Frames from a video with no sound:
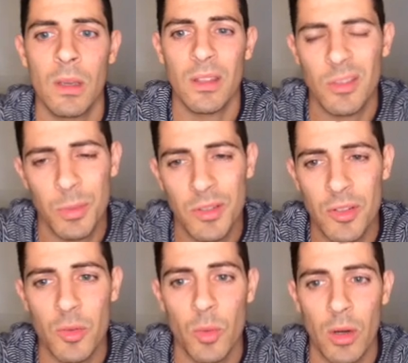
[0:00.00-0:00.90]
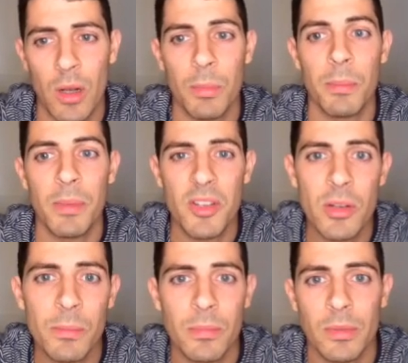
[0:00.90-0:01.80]
In this position, we're up a
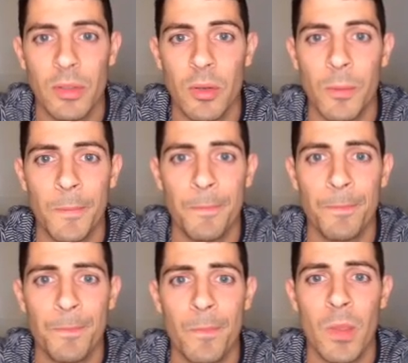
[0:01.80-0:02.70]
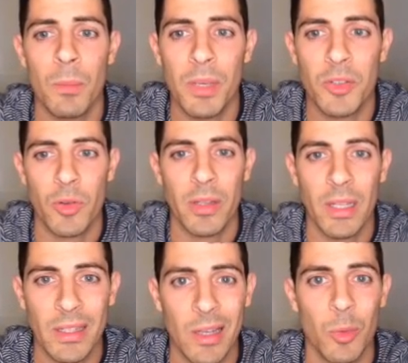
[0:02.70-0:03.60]
bishop, so a big trade
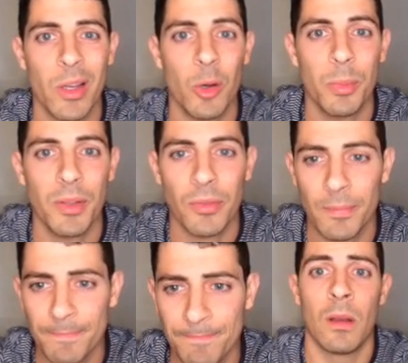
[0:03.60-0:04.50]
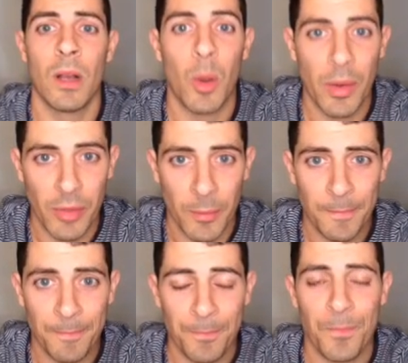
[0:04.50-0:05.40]
like that would help us. However,
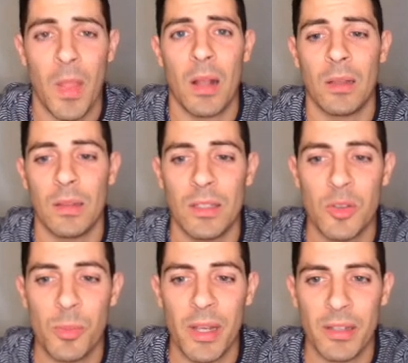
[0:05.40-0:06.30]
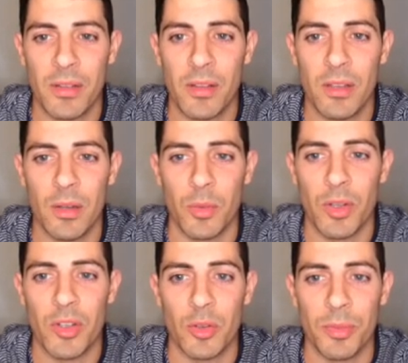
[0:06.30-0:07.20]
let's go back to the
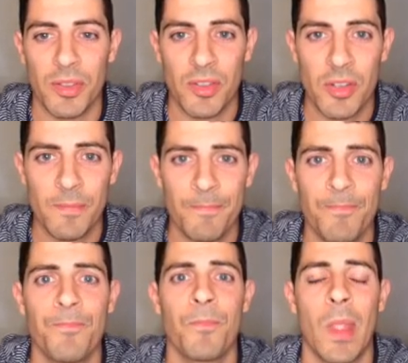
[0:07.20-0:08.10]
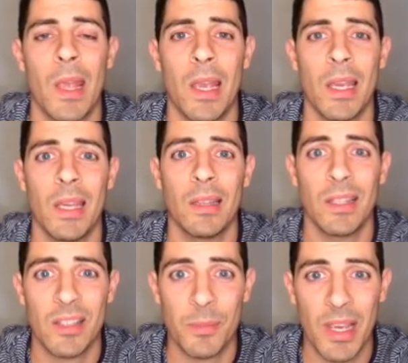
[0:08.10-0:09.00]
original position, and
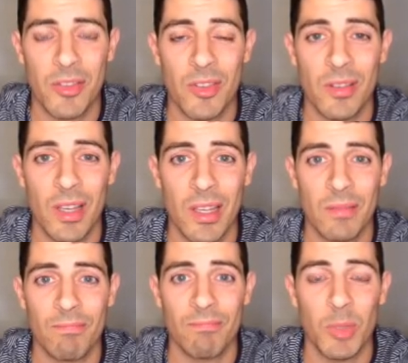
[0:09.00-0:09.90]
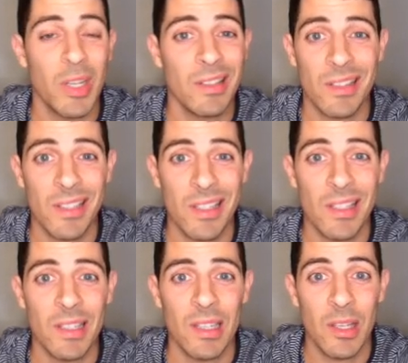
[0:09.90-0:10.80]
let's imagine that you didn't
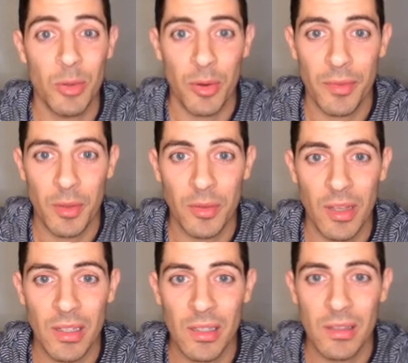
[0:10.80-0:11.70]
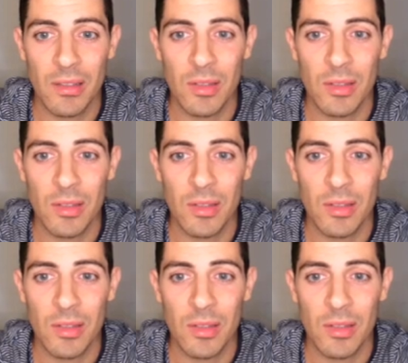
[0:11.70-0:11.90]
see either of those ideas.